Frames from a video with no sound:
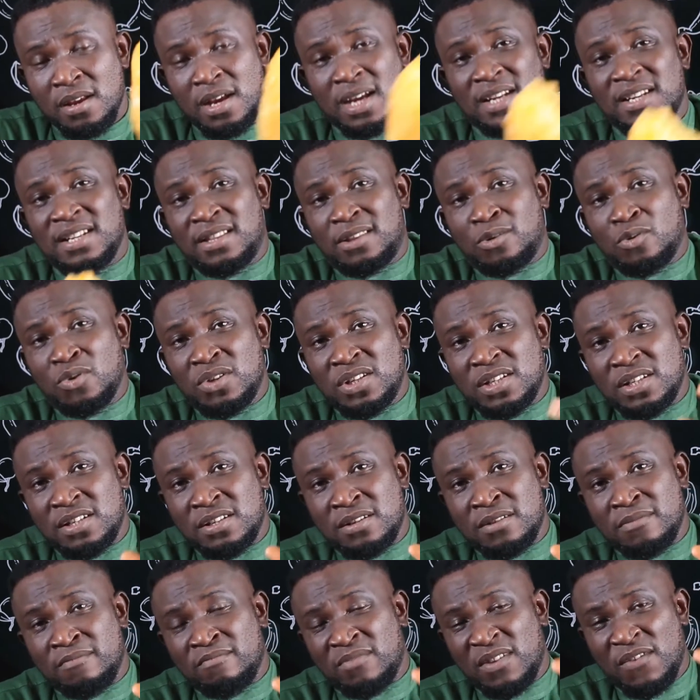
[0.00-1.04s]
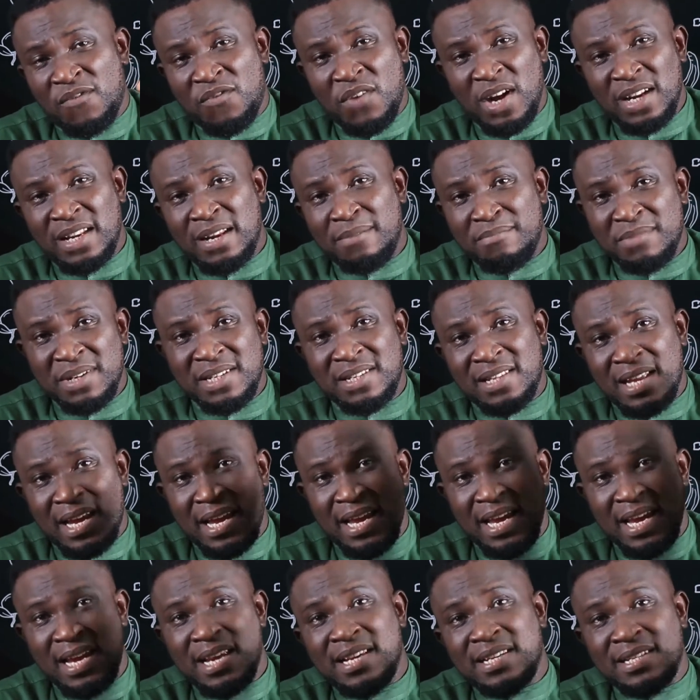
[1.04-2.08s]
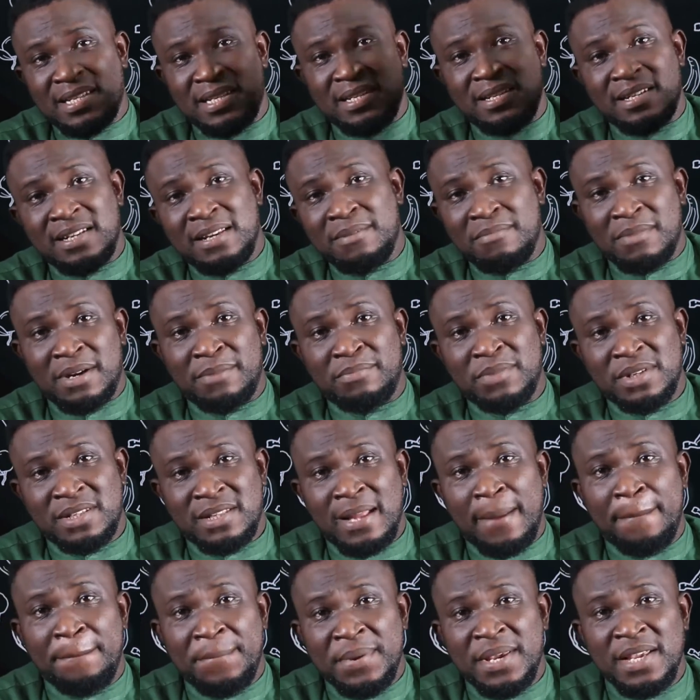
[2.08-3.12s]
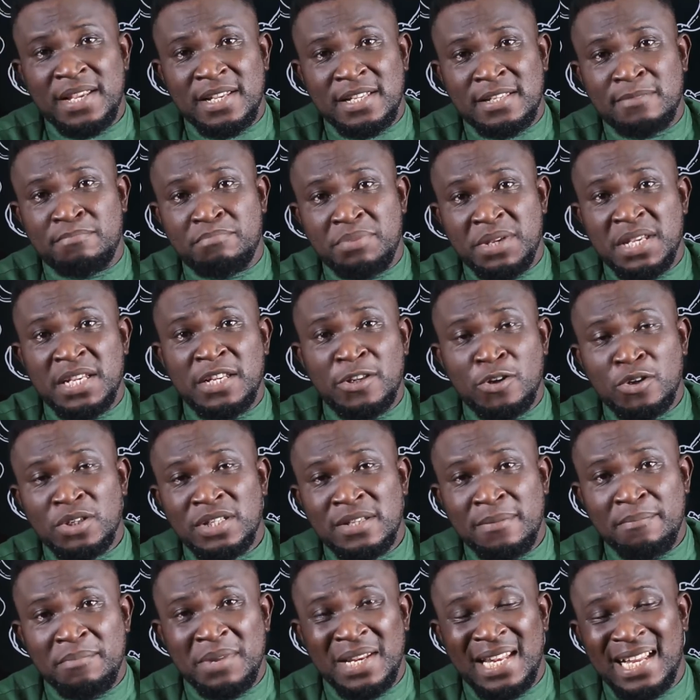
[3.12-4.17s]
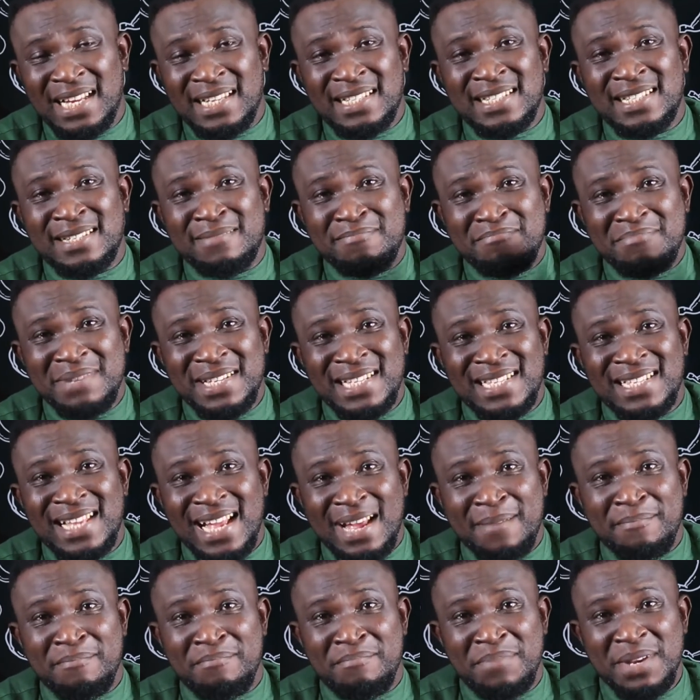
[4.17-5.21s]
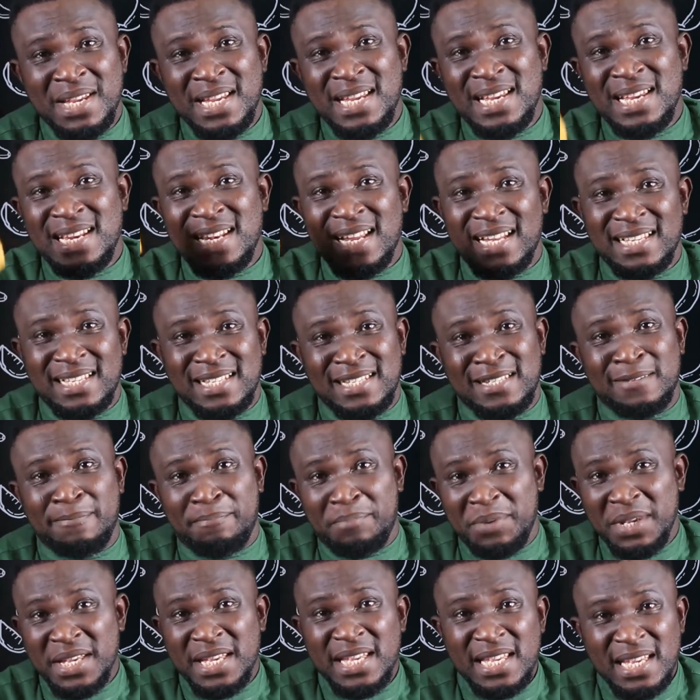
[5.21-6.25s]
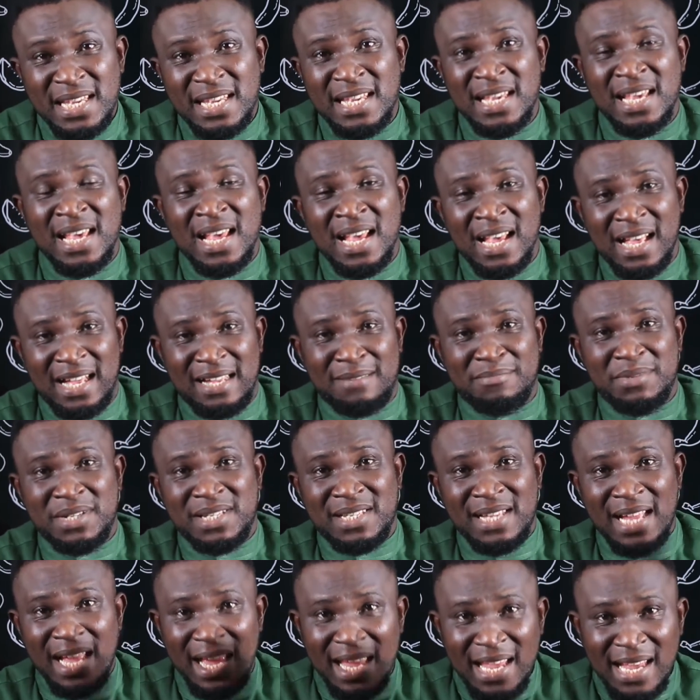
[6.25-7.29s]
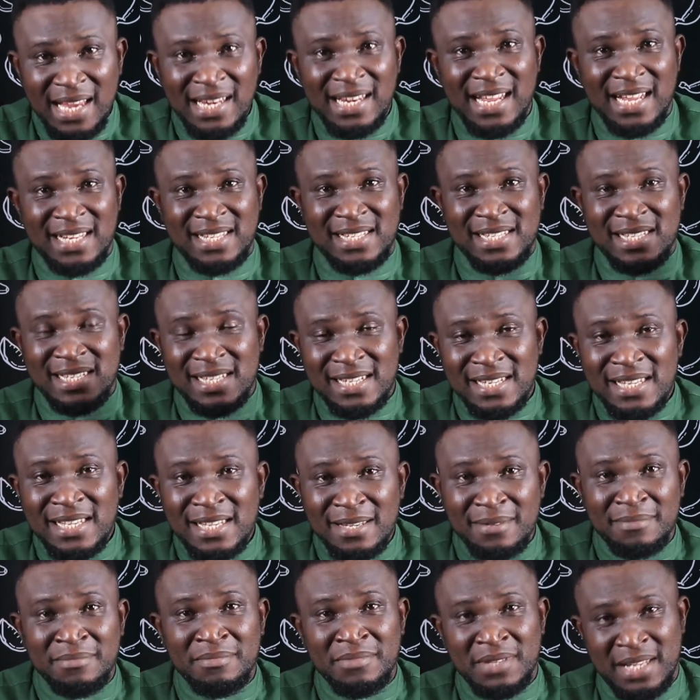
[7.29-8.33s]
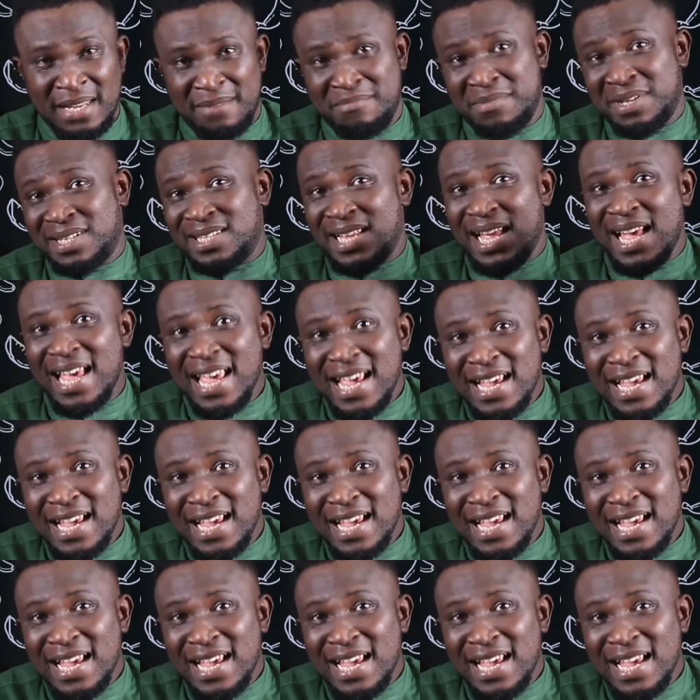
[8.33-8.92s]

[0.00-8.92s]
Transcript: And the truth is, the fact that Mr. A is slim and Mr. B is big doesn't mean that Mr. B that is big and Mr. A that is slim, then Mr.